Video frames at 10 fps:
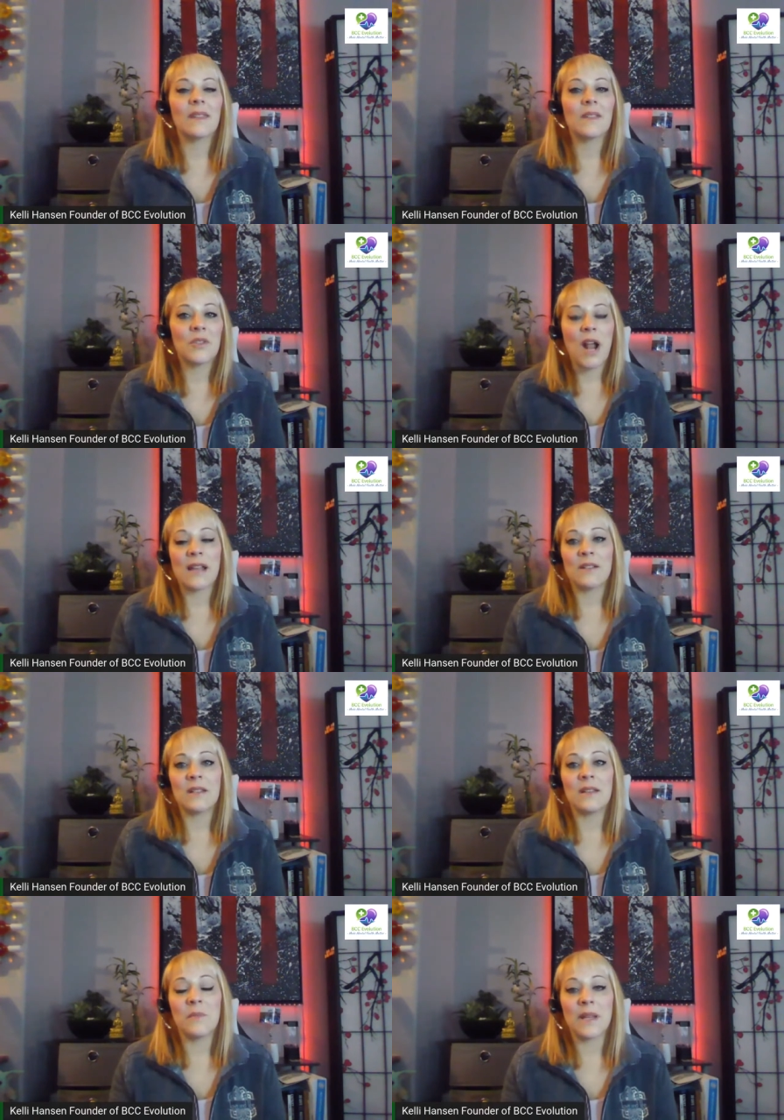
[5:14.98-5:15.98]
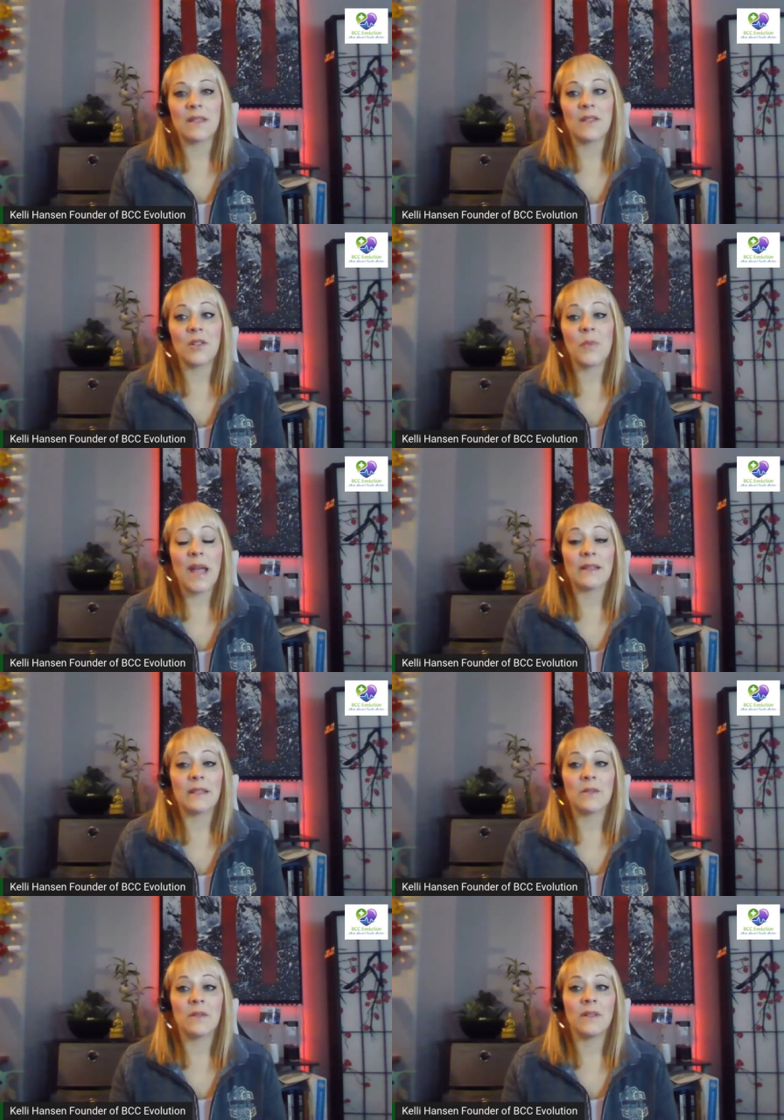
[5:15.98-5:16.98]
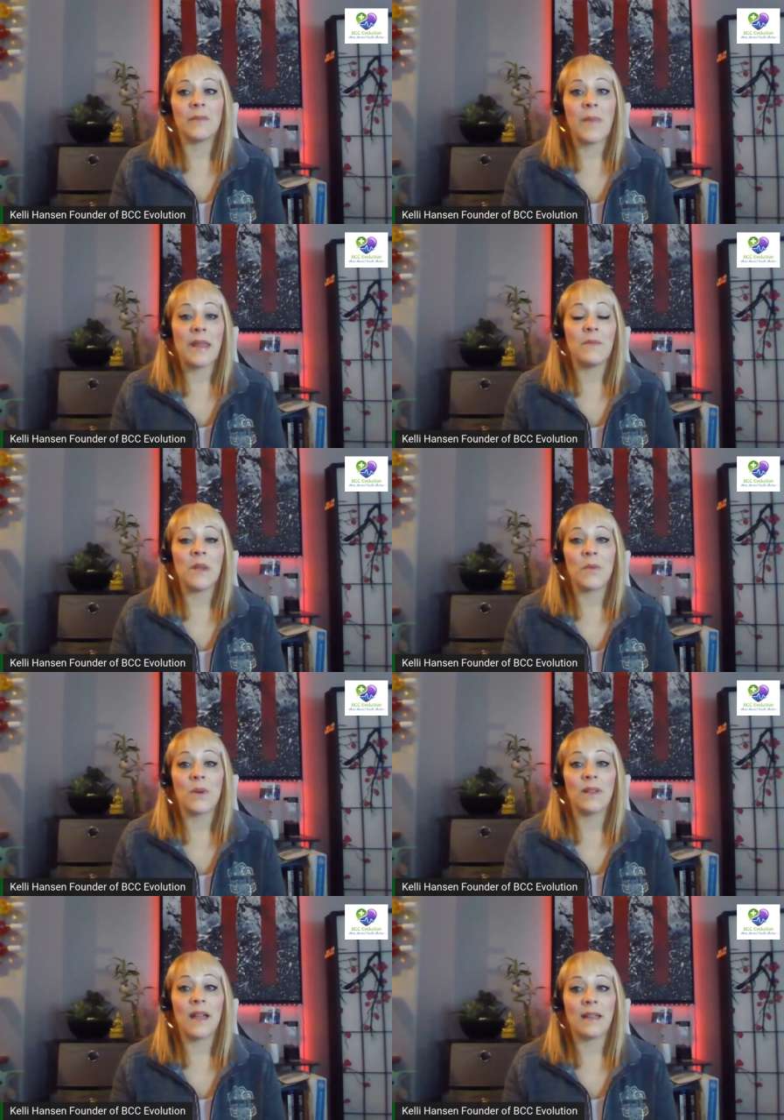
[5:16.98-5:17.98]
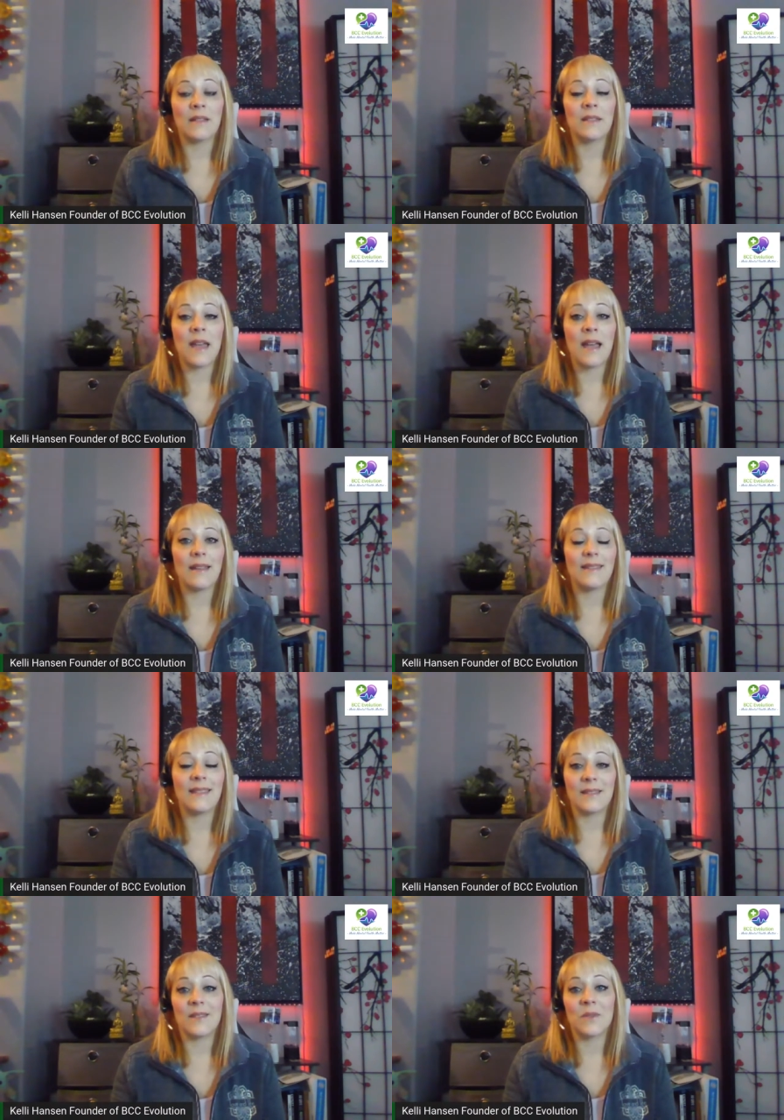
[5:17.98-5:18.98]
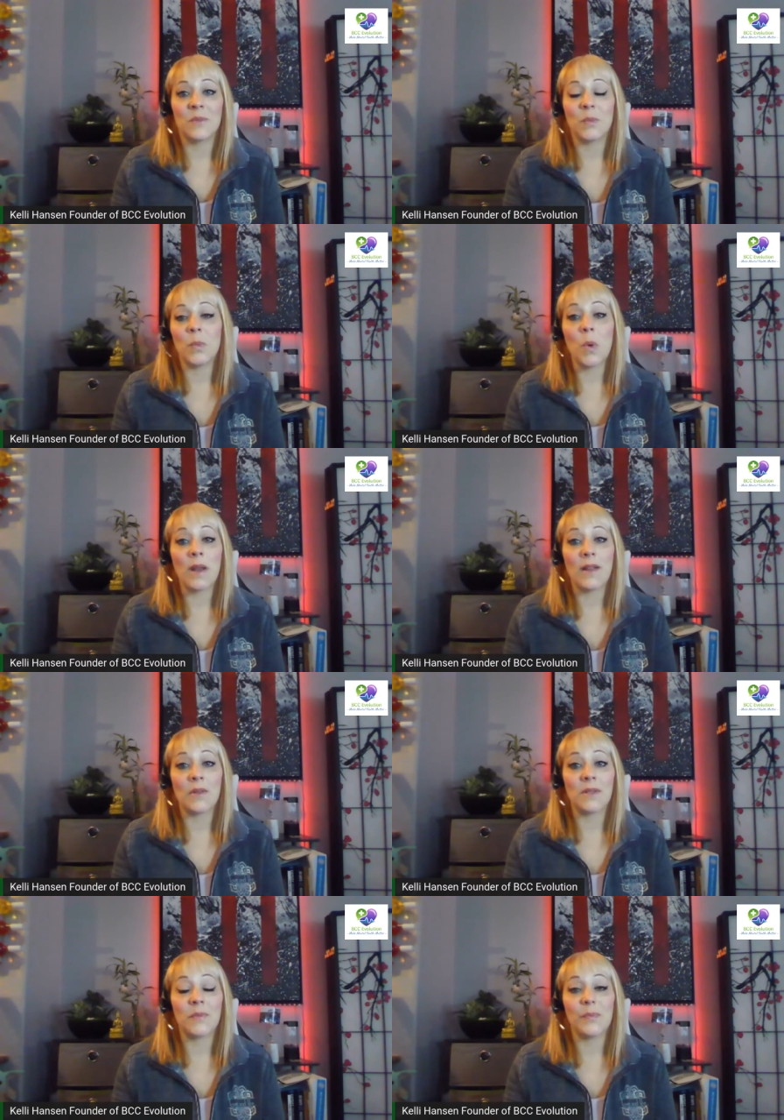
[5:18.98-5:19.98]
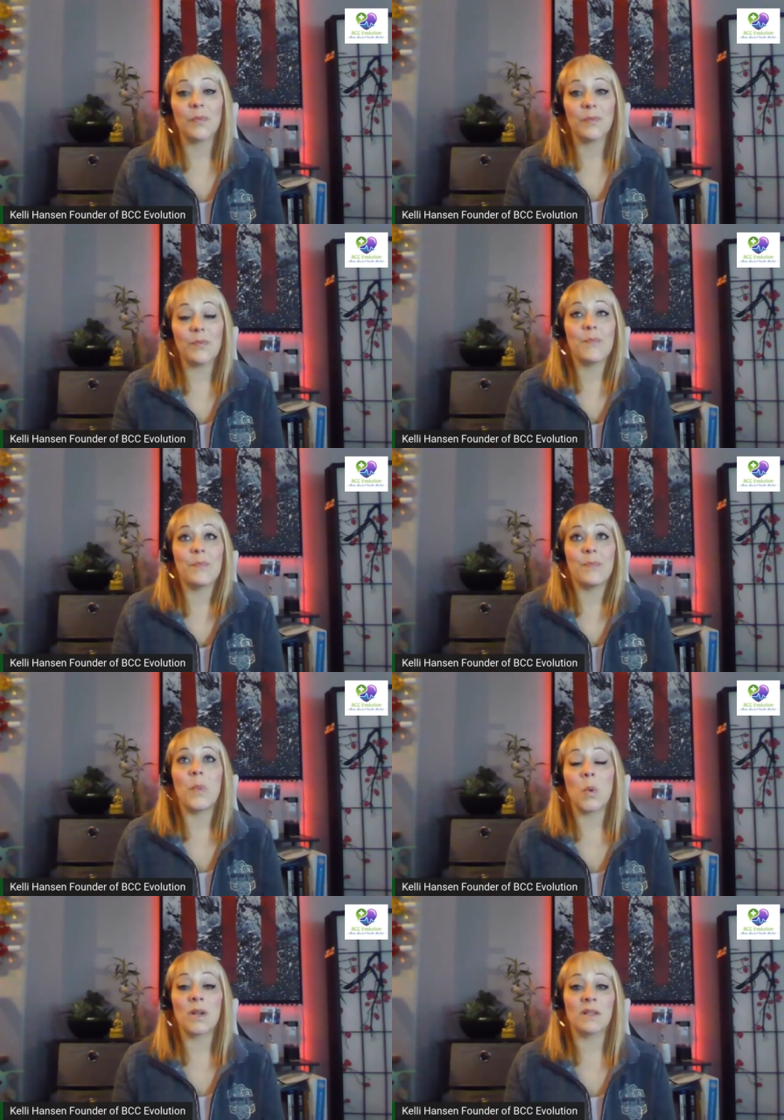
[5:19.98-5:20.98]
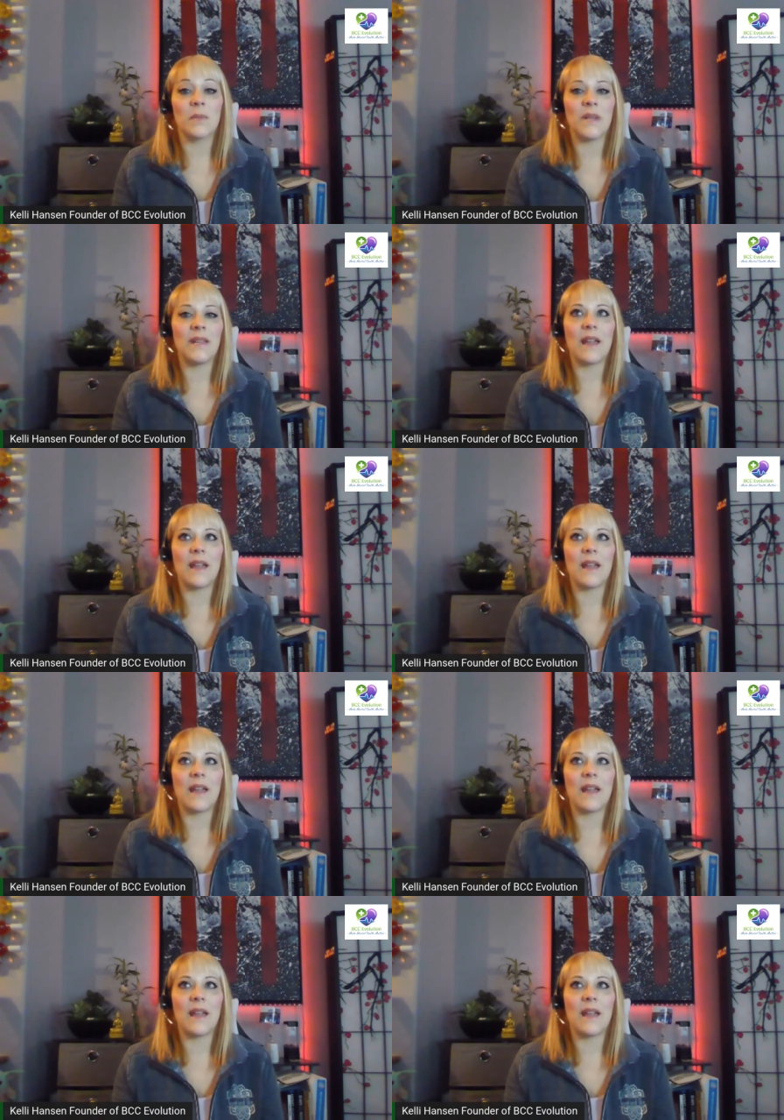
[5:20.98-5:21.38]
the tragedy of my sister passing really made me realize that this is what I was born to be.